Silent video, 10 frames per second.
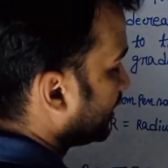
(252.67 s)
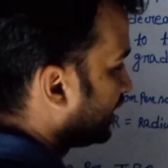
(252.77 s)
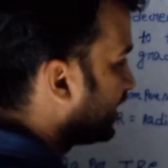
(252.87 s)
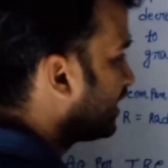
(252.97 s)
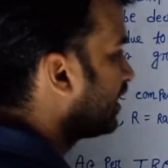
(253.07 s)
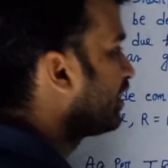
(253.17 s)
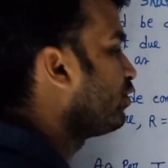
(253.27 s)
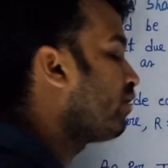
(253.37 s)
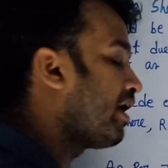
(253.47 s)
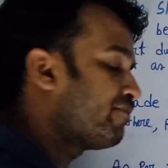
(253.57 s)
Then
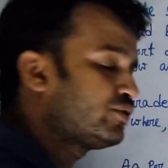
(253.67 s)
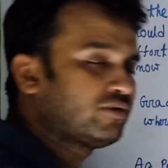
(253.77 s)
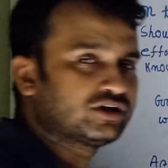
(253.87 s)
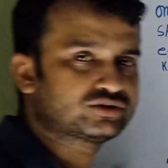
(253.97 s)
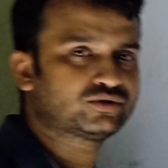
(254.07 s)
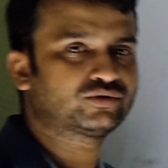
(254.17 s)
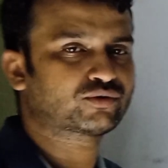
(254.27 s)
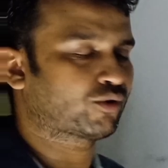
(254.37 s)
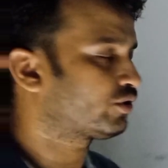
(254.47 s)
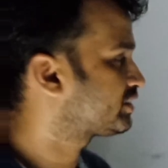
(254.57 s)
you have to also
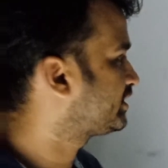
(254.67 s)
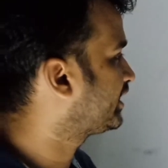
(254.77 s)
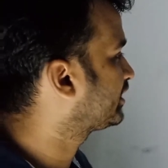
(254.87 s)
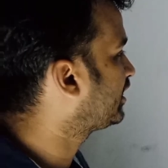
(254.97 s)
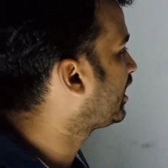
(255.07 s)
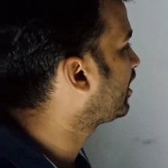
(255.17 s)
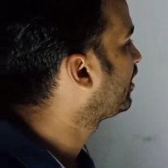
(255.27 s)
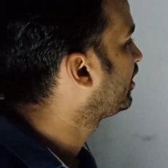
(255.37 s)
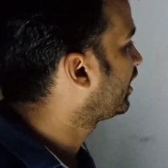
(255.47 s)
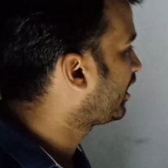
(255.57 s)
cross check the
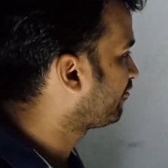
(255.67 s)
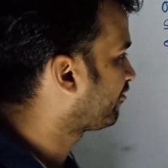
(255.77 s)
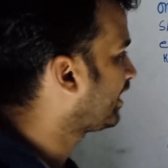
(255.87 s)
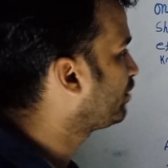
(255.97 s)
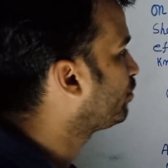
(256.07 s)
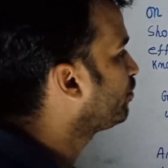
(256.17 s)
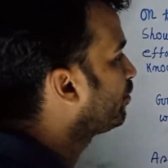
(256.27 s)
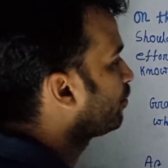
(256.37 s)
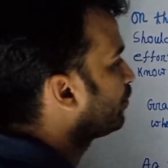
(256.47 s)
value